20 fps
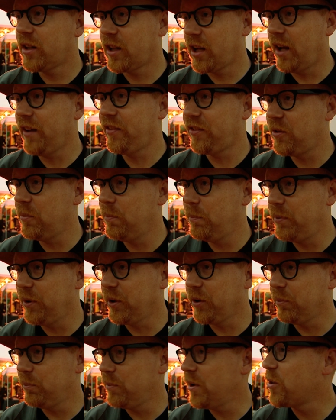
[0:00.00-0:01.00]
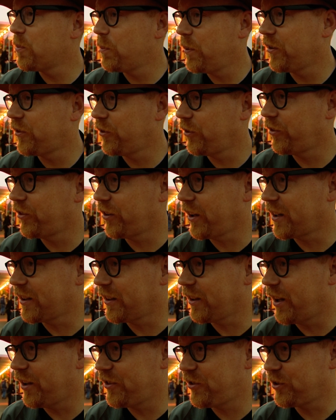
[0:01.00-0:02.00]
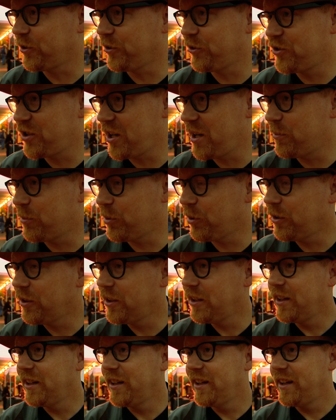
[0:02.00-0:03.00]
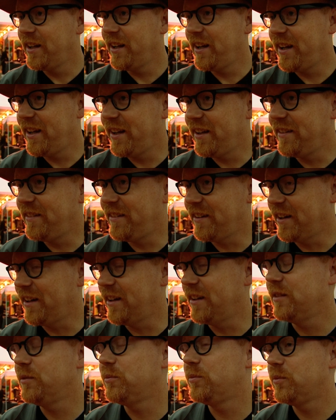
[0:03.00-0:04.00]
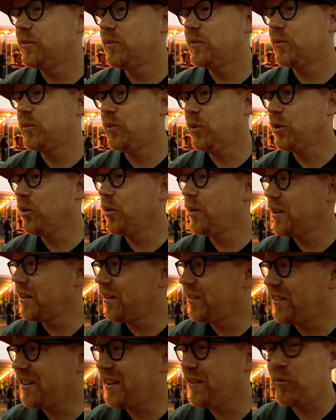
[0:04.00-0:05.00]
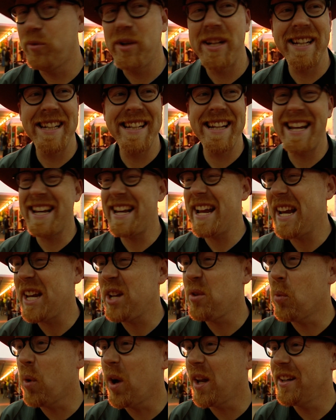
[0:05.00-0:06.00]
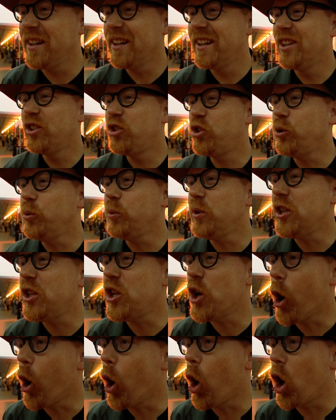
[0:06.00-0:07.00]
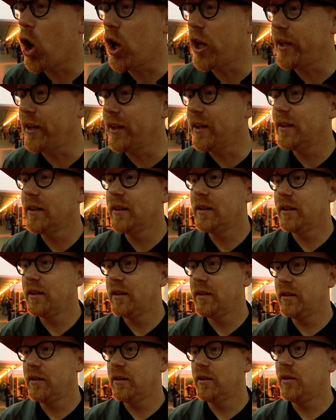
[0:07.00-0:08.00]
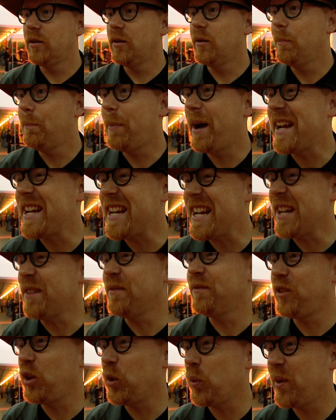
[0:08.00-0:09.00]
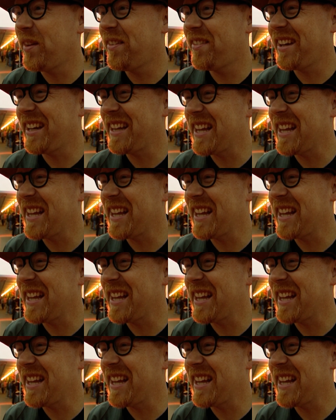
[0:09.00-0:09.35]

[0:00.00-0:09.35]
custom-built MythBusters psychological chamber. And uh, we're going to see if we can get anyone to yawn by influencing